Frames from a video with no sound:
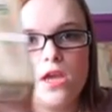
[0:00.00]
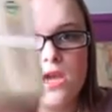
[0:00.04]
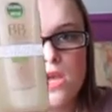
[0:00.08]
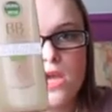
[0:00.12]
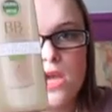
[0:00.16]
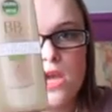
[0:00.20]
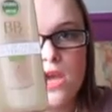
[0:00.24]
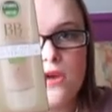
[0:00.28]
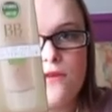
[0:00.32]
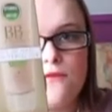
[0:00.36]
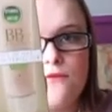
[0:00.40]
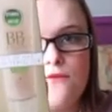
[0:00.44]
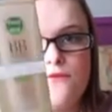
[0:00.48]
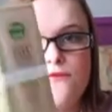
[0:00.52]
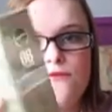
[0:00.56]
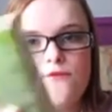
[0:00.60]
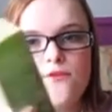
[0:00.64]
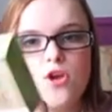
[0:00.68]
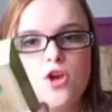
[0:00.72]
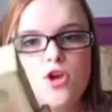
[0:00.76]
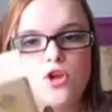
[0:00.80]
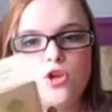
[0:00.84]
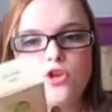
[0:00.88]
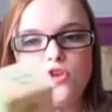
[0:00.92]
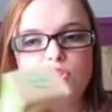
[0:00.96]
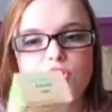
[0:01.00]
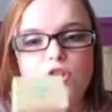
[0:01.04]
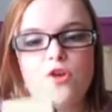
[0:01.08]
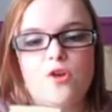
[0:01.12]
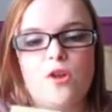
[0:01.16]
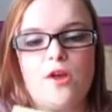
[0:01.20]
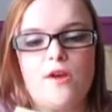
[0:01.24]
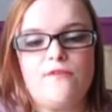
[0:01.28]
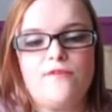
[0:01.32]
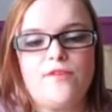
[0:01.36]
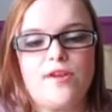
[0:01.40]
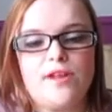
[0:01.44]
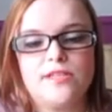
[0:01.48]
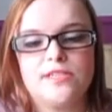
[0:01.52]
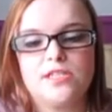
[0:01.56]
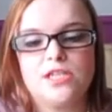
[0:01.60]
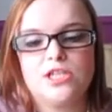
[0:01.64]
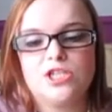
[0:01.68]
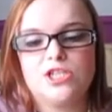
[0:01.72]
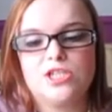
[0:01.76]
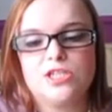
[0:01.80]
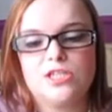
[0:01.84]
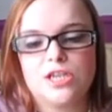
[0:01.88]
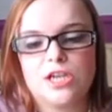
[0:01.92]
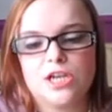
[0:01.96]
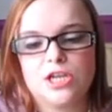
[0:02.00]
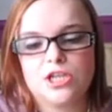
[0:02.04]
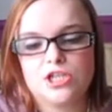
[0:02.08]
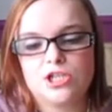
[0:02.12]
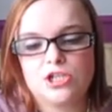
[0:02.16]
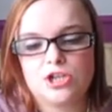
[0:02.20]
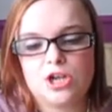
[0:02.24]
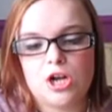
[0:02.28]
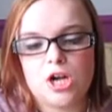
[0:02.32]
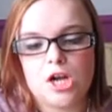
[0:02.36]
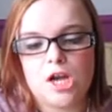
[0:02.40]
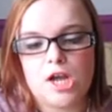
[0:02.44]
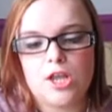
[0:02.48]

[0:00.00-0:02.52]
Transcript: If you don't like foundation texture